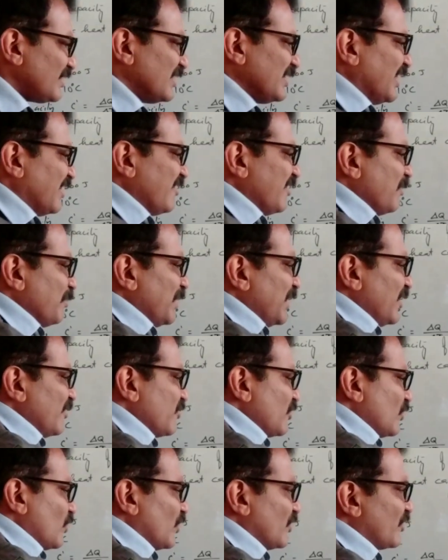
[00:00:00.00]
But symbol
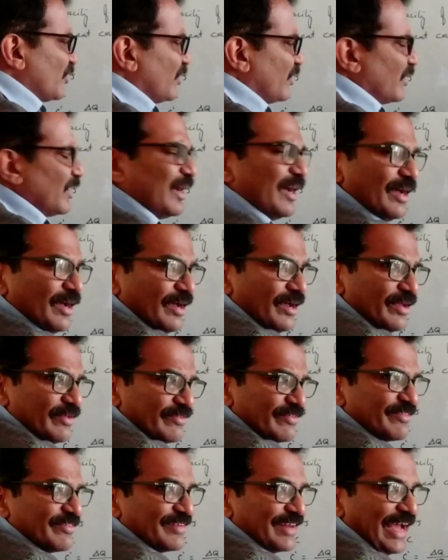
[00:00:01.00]
is not
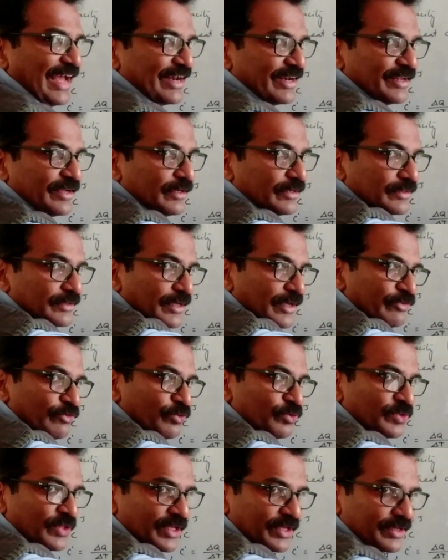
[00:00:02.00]
as standard as
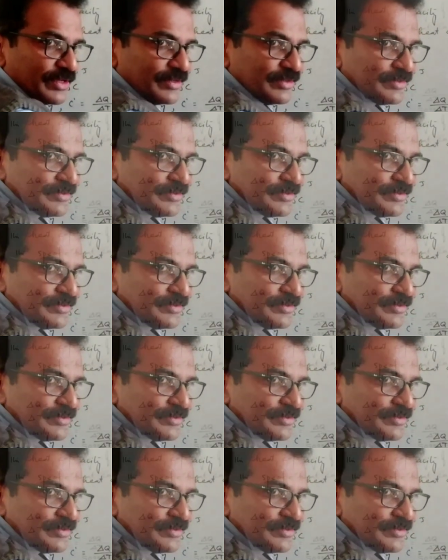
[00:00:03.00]
you think.